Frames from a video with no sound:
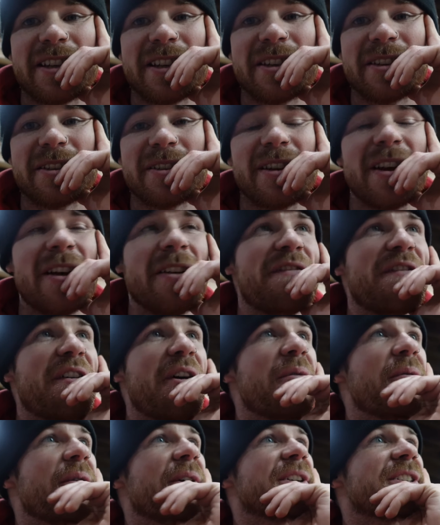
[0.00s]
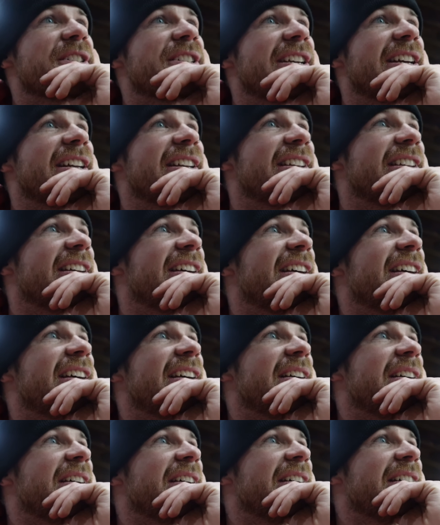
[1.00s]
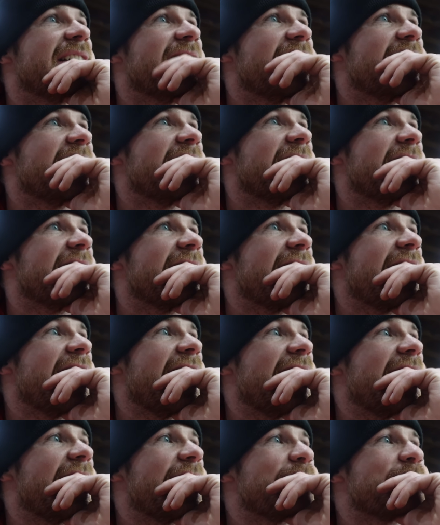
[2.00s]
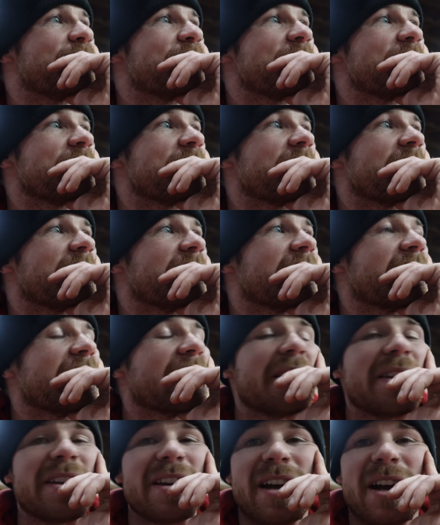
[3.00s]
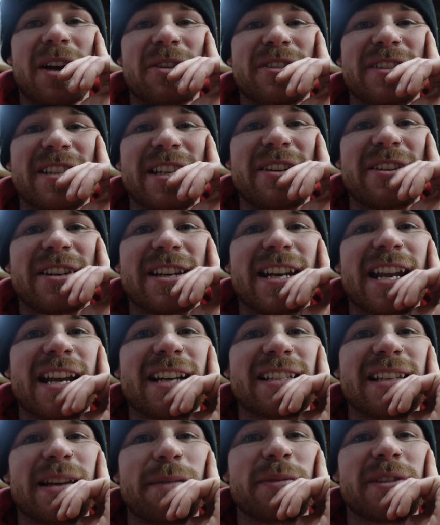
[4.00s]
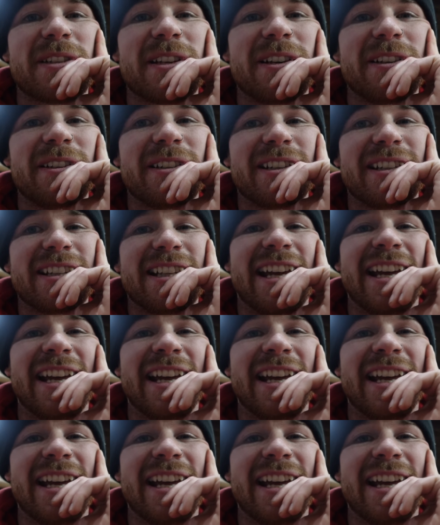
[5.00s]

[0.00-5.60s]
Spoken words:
you for watching, and I'll see you in the next episode.